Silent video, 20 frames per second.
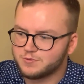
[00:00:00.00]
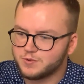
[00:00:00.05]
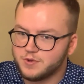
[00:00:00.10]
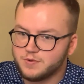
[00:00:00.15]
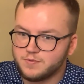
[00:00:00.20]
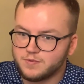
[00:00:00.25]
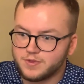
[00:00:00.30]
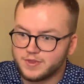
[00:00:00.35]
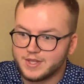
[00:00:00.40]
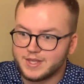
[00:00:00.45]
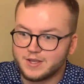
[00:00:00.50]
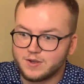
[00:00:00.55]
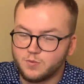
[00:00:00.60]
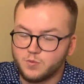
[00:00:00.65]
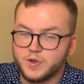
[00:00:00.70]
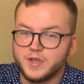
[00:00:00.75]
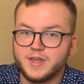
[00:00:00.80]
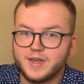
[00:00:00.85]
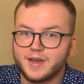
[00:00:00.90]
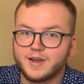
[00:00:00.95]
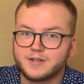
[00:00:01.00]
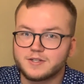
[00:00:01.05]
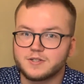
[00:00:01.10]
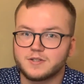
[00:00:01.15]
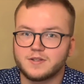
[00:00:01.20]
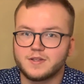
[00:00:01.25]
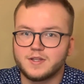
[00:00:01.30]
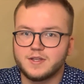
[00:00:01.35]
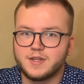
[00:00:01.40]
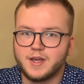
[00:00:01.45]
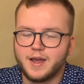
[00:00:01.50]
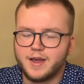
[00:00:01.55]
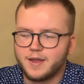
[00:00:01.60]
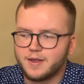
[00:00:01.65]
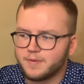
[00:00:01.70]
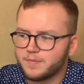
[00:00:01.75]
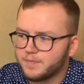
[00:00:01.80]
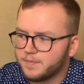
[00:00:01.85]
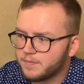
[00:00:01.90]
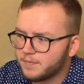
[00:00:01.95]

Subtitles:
we think we actually die.